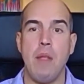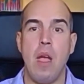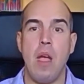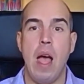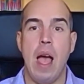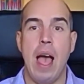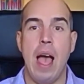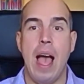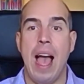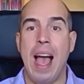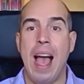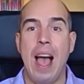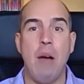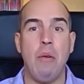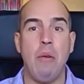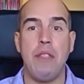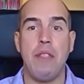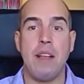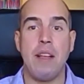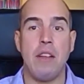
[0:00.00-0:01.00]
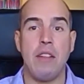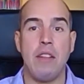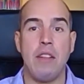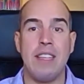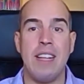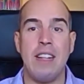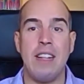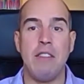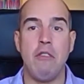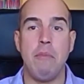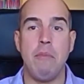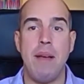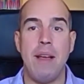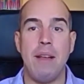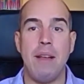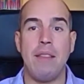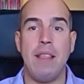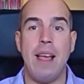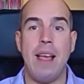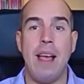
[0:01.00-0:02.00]
how are they going to tell you about
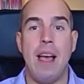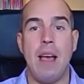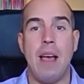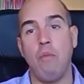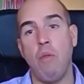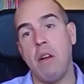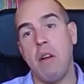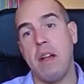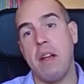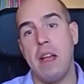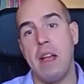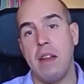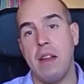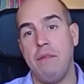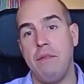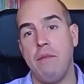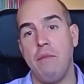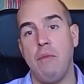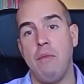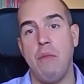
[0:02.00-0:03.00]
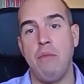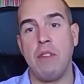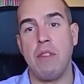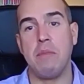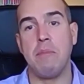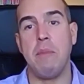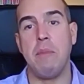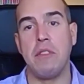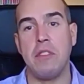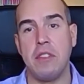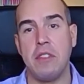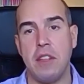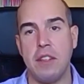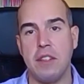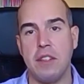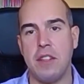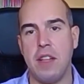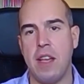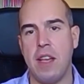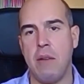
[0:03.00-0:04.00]
that, and what kind of
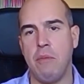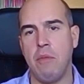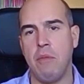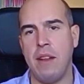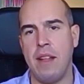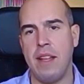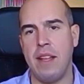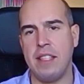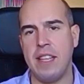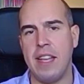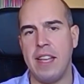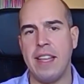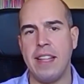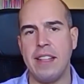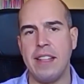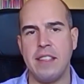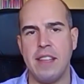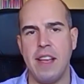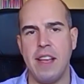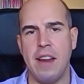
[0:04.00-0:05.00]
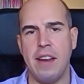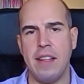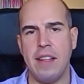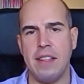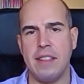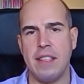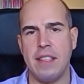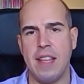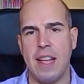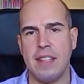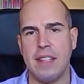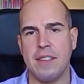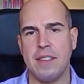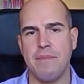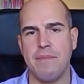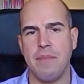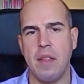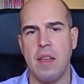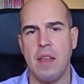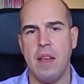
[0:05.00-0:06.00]
responses will they take internally to
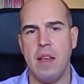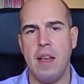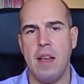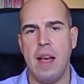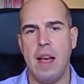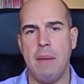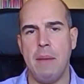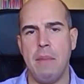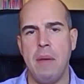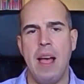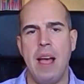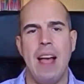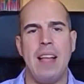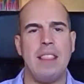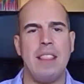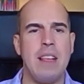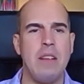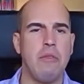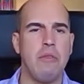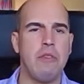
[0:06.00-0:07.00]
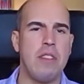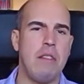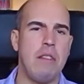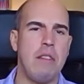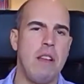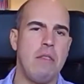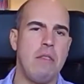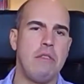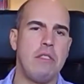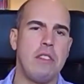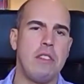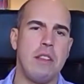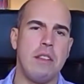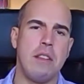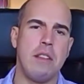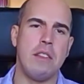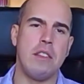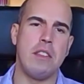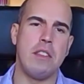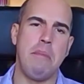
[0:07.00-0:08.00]
that? I think also those
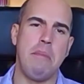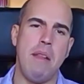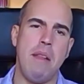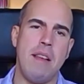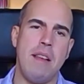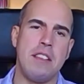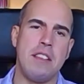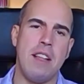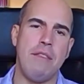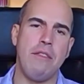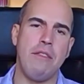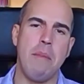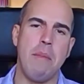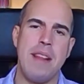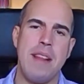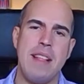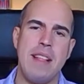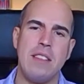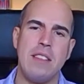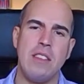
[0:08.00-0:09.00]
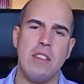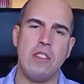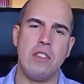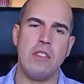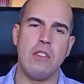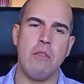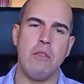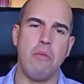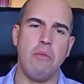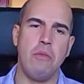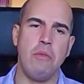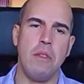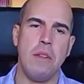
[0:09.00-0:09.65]
supply staff coming into the school